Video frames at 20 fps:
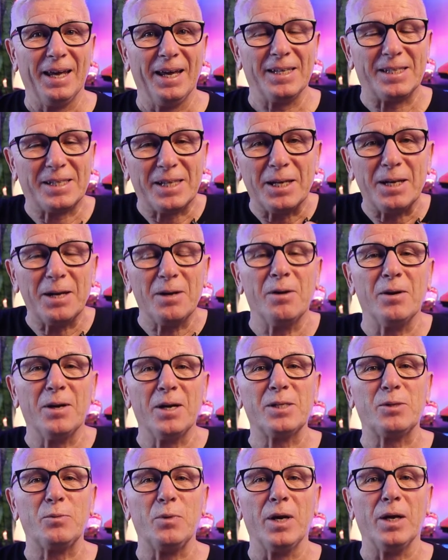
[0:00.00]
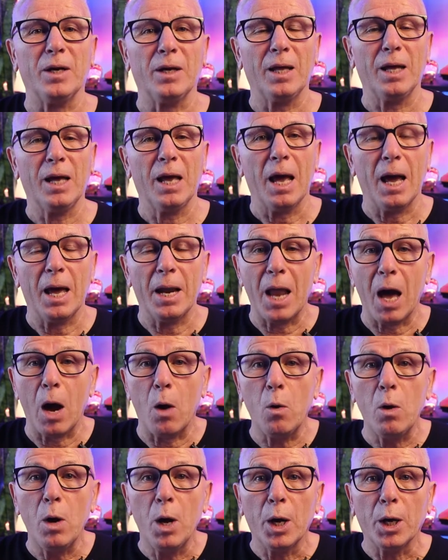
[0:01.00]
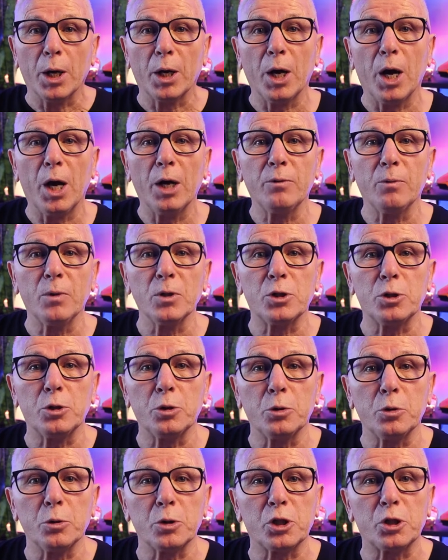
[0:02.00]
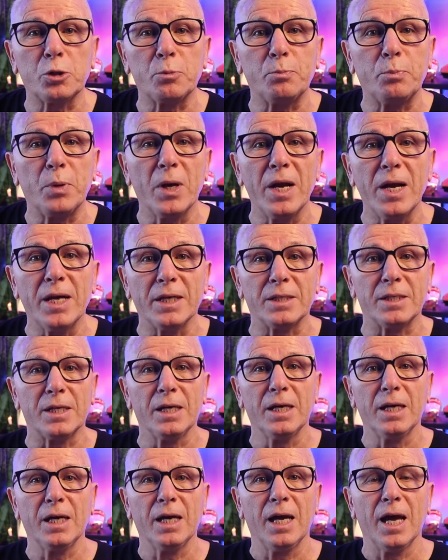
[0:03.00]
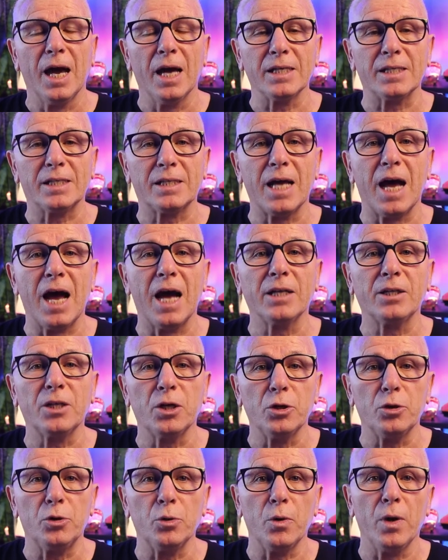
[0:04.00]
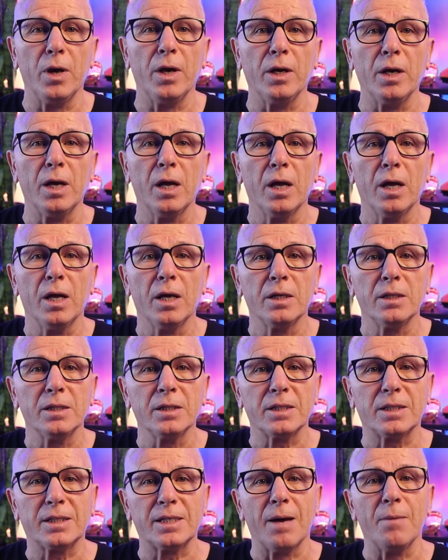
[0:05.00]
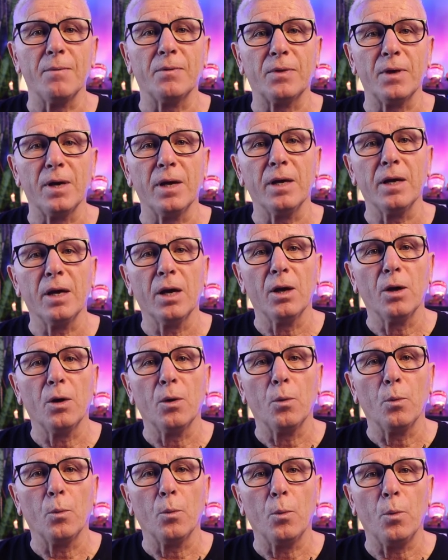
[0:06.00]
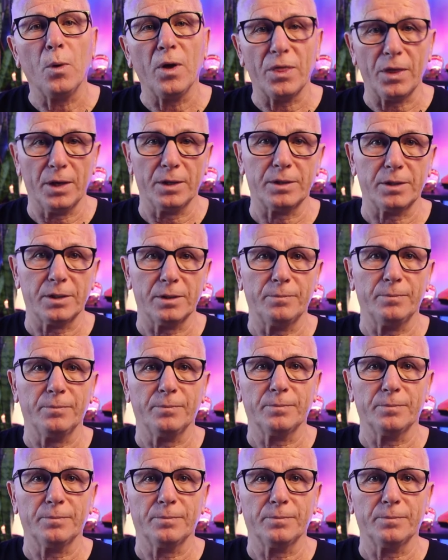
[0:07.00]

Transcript: is sitting on his wheel, and now God wants to, to spin it and start doing something with it.